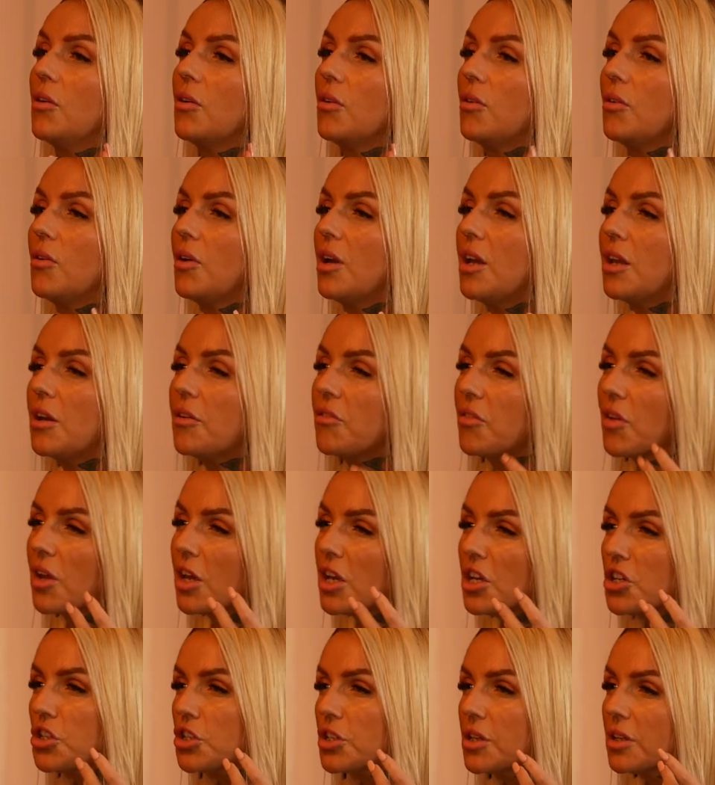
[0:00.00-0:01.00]

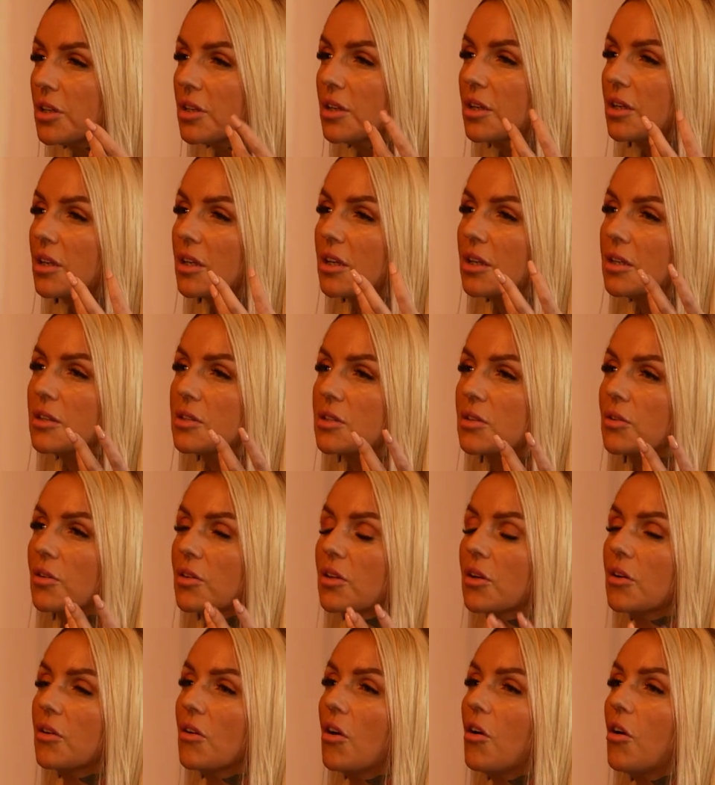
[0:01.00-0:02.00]
innovation. So
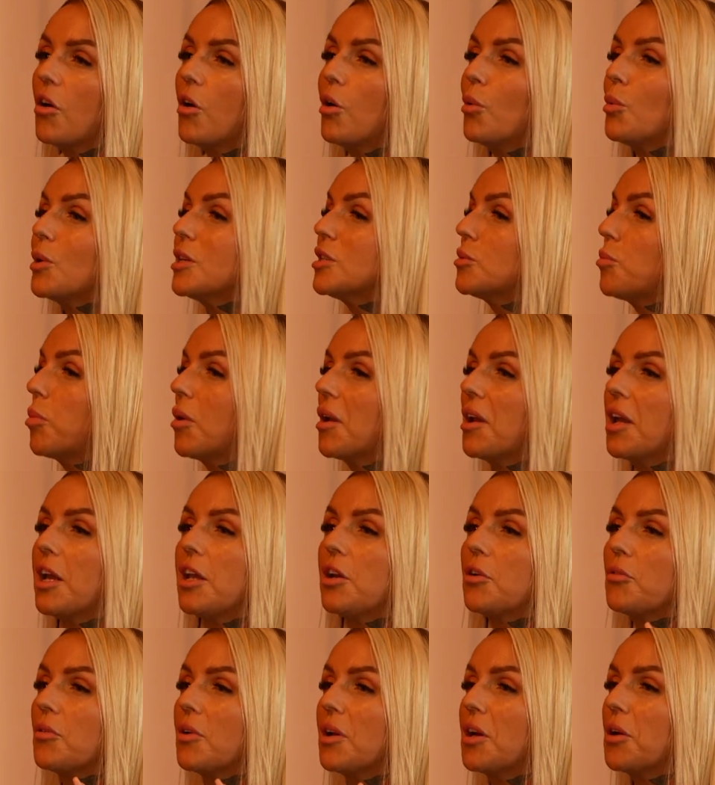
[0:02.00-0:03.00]
they're always
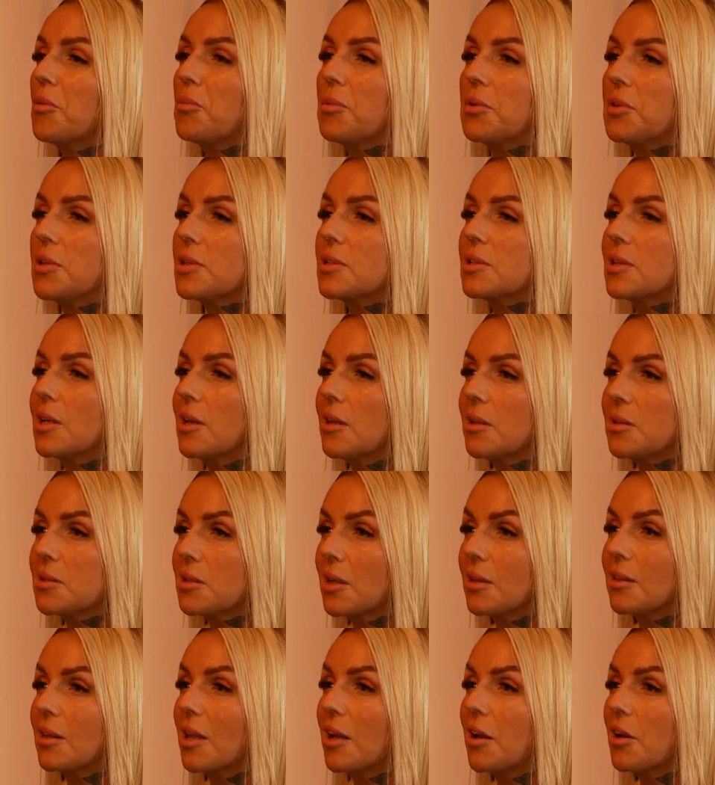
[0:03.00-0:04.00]
playing around with the skills
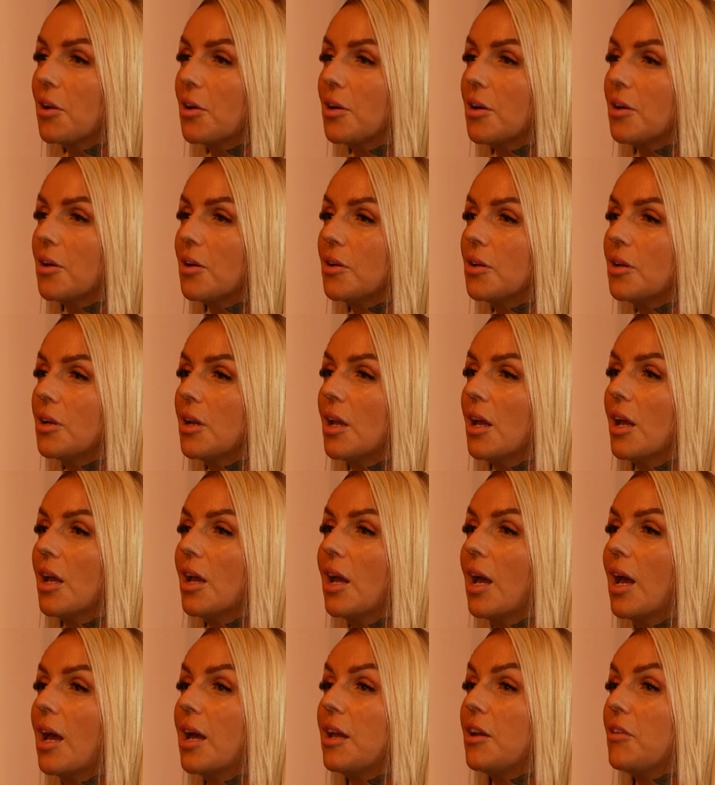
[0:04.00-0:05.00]
that they learn
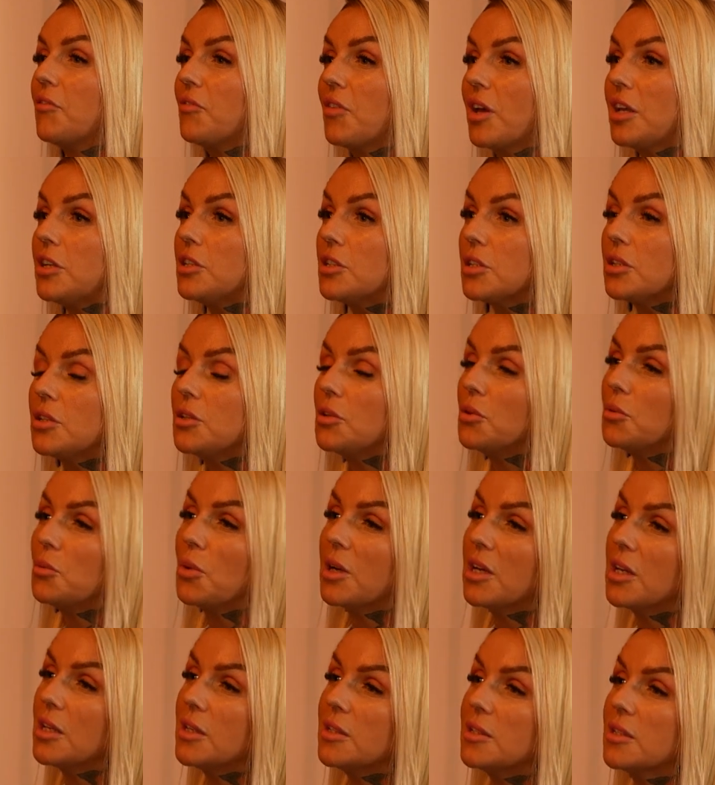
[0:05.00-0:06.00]
and inventing new
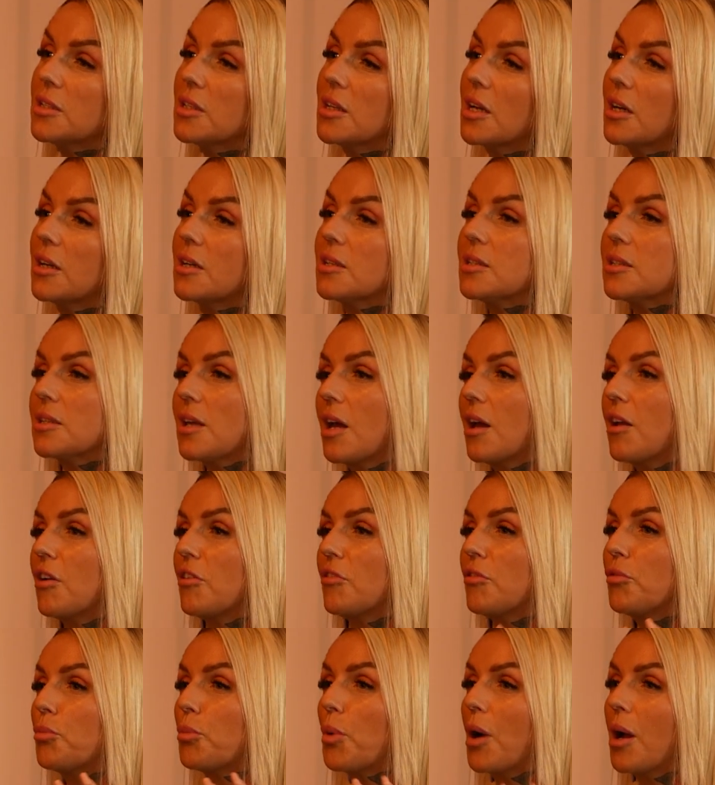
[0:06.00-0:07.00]
ways to kind of
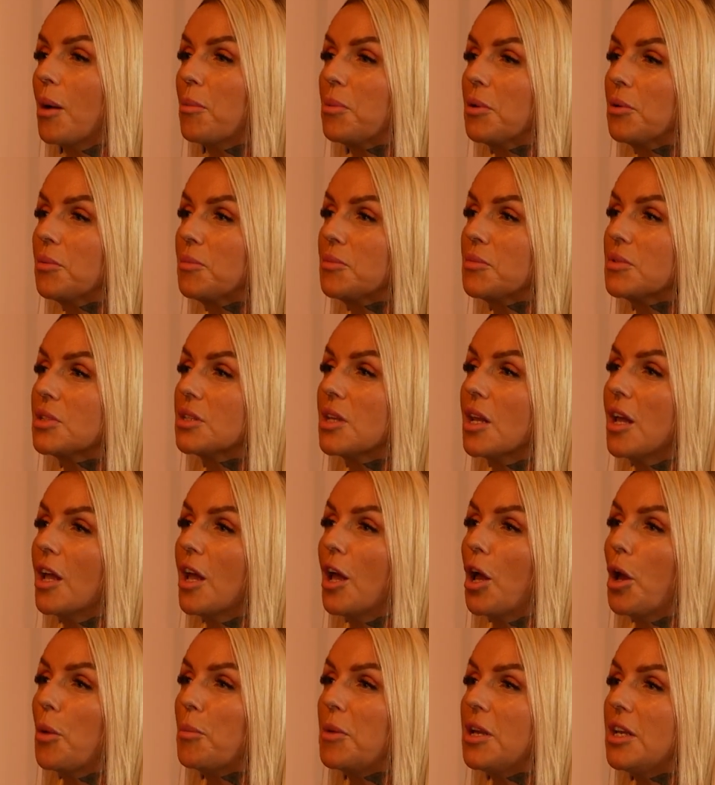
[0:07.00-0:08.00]
solve problems.
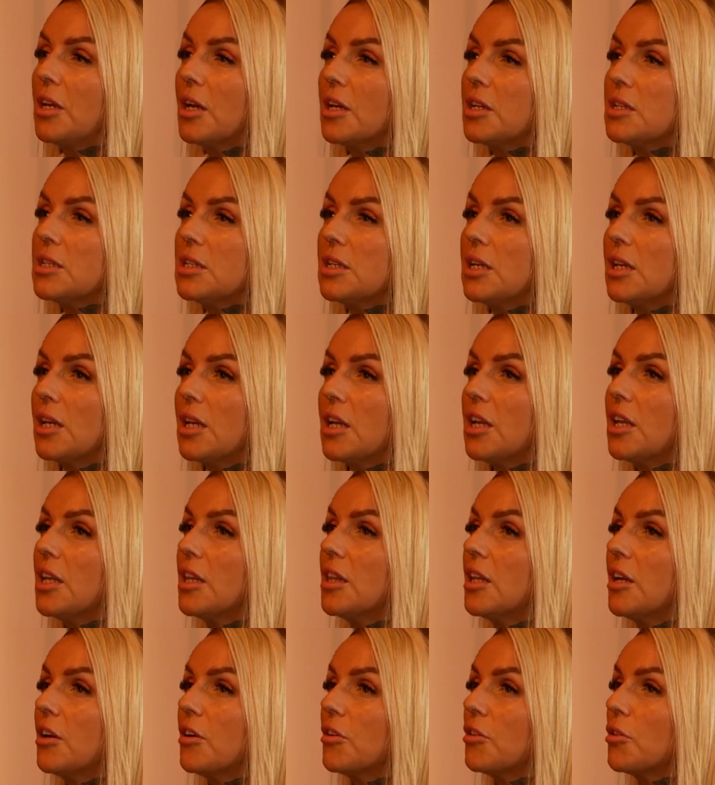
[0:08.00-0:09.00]
I mean, ideally,
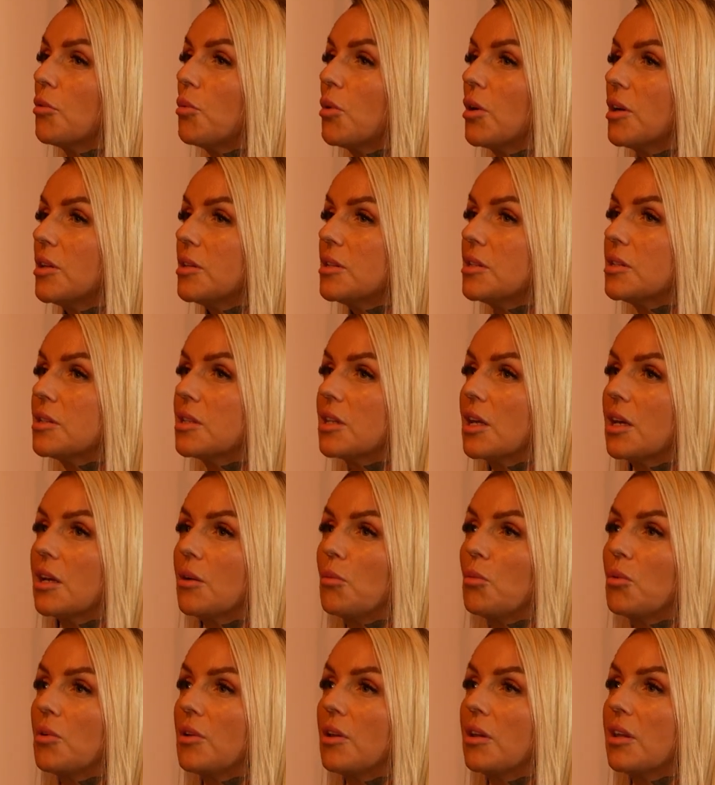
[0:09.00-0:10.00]
they're the ones
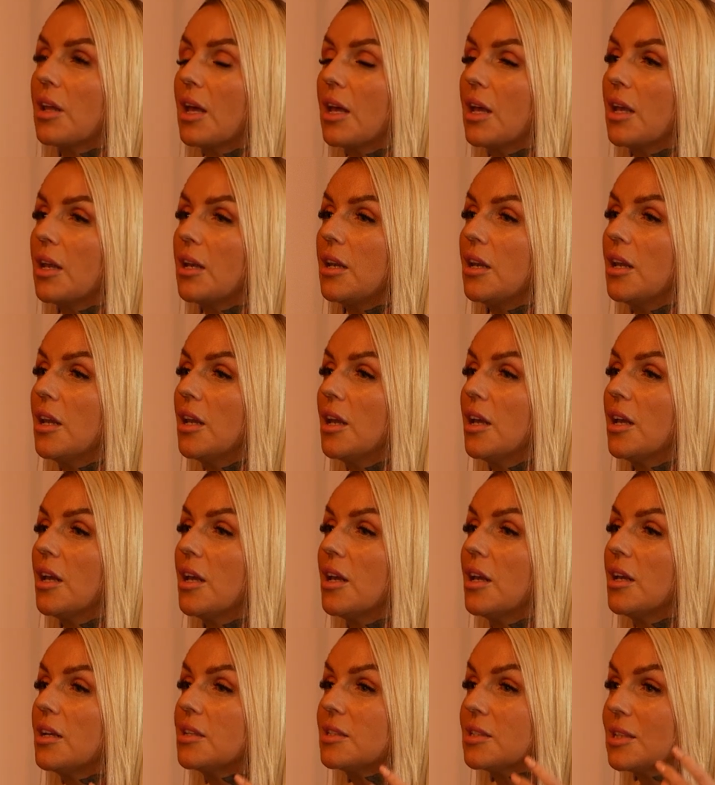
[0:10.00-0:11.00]
that will then
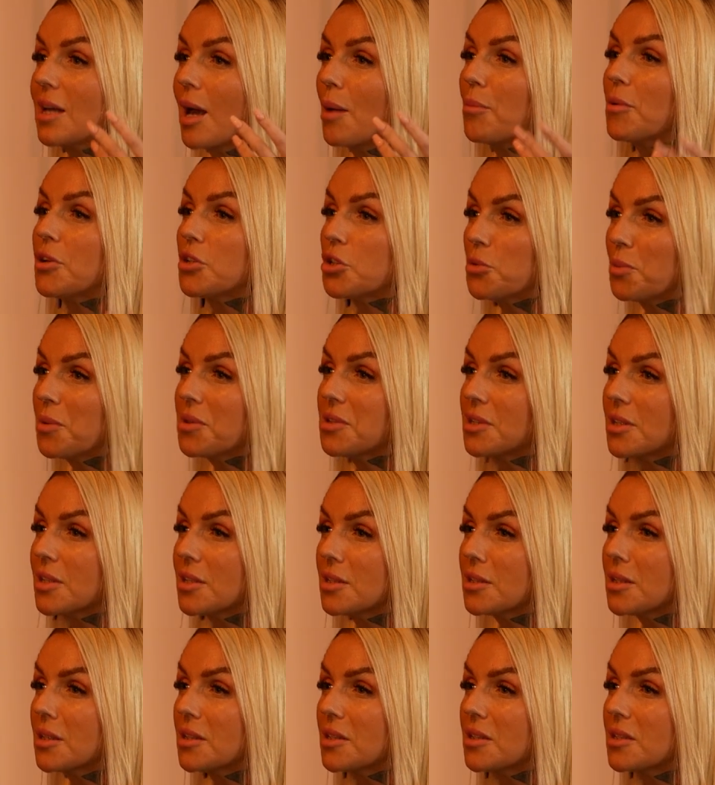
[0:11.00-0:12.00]
establish
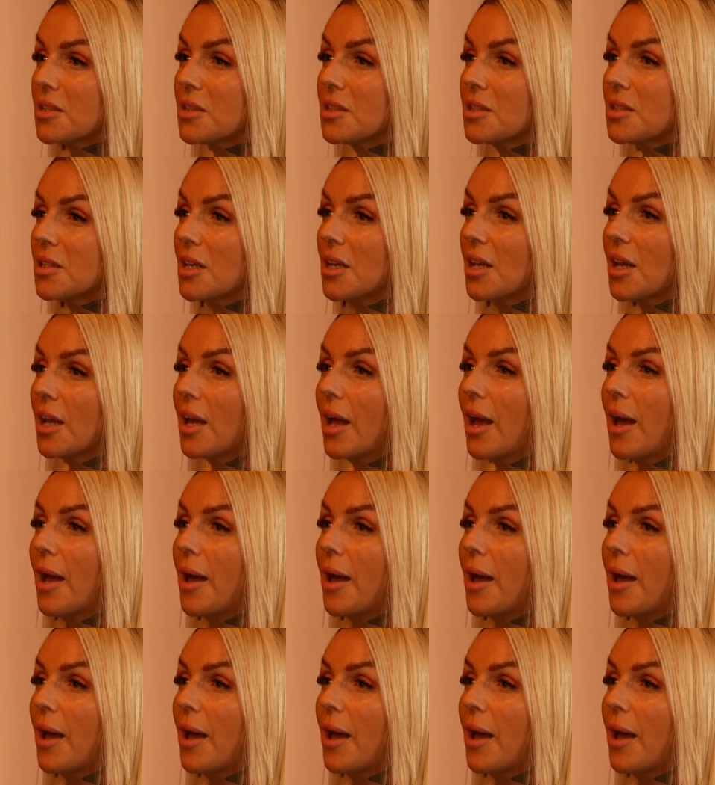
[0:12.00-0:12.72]
businesses,